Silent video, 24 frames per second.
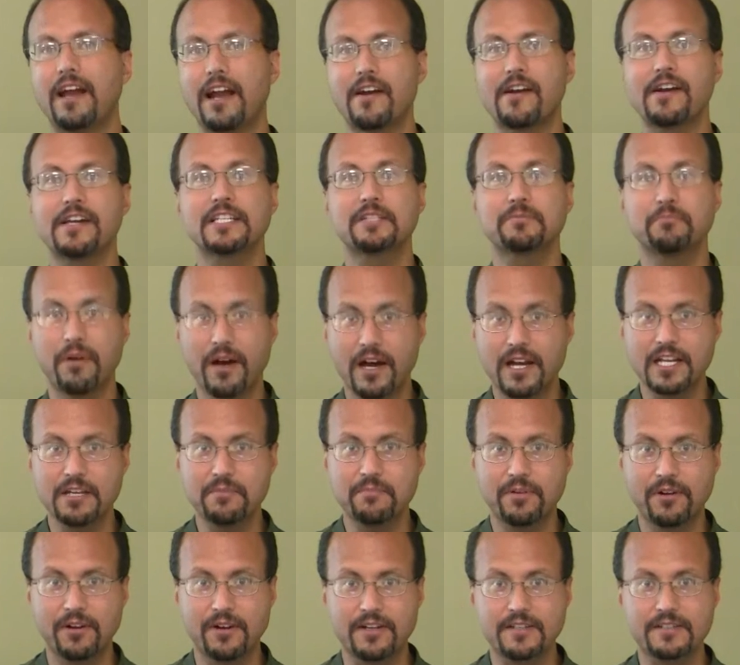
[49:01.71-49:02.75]
various body
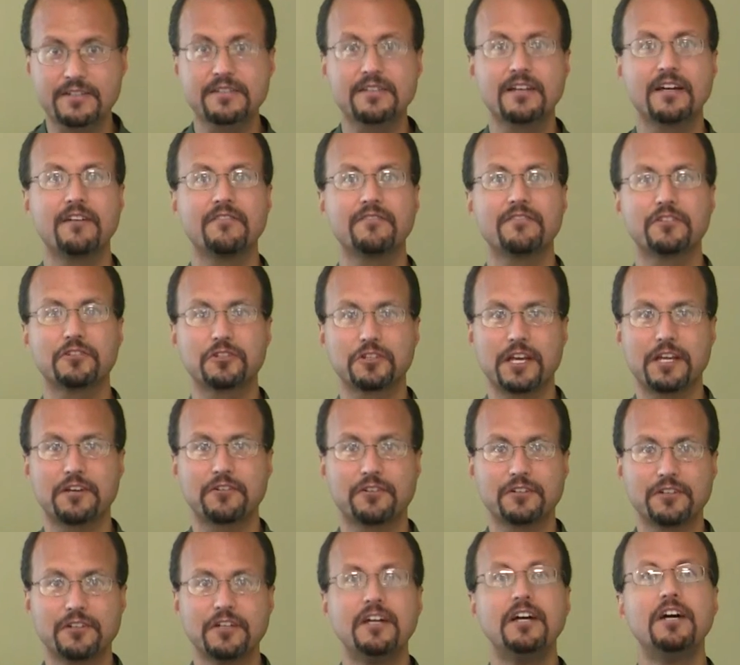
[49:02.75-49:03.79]
parts of the
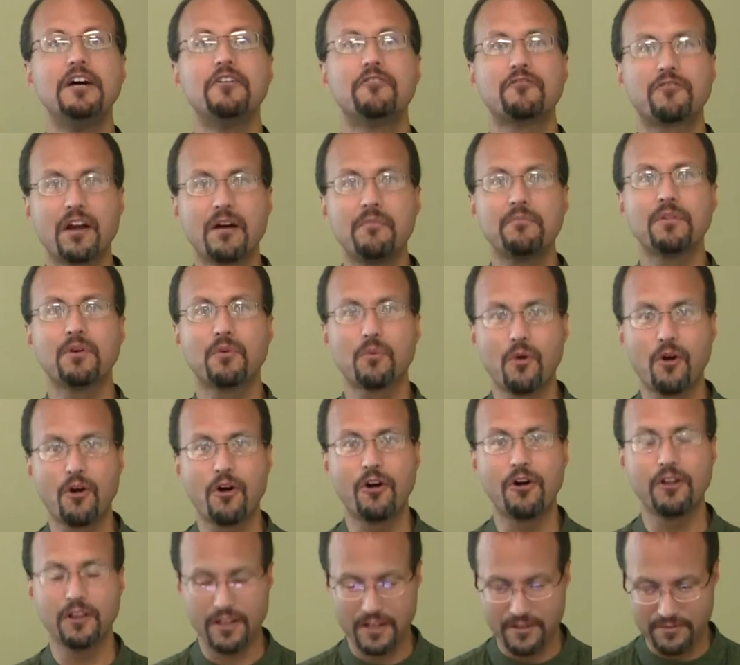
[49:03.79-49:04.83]
general from the
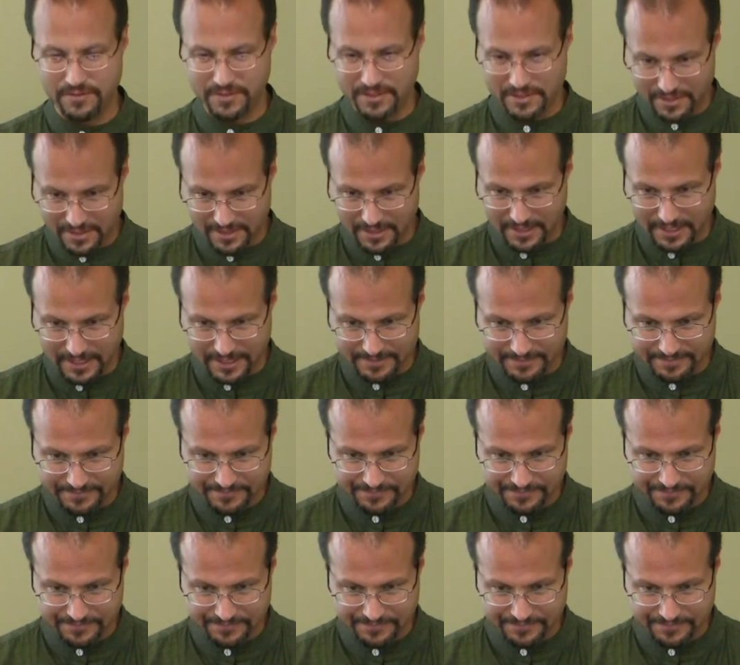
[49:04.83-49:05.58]
wall of the city.